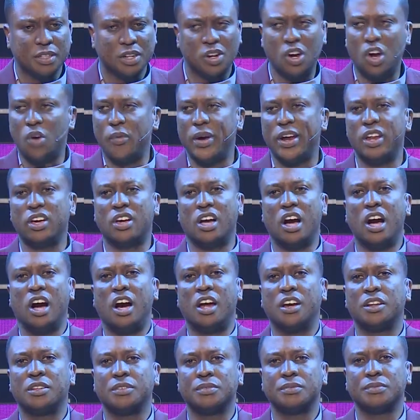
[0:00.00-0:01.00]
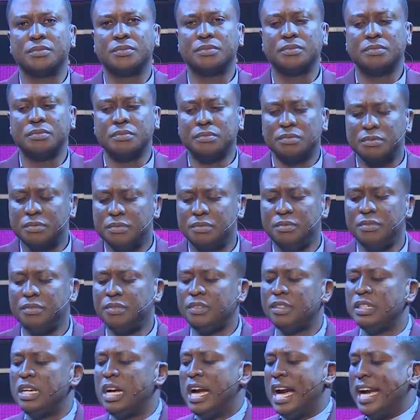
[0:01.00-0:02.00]
Glory to God.
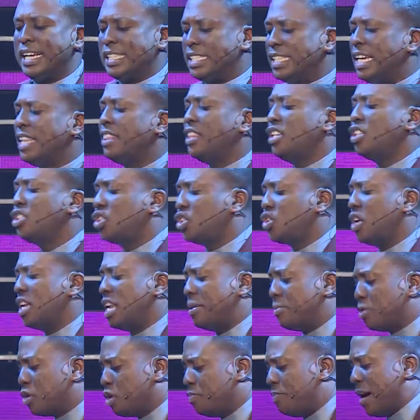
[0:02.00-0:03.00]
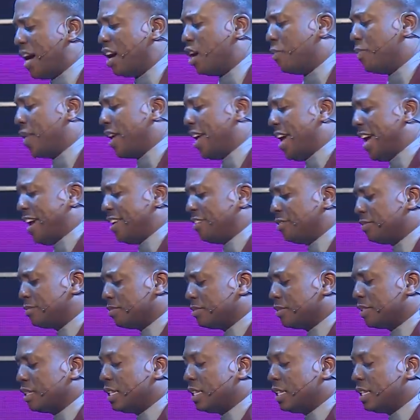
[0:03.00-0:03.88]
I said this to you, and I'm going to back up again.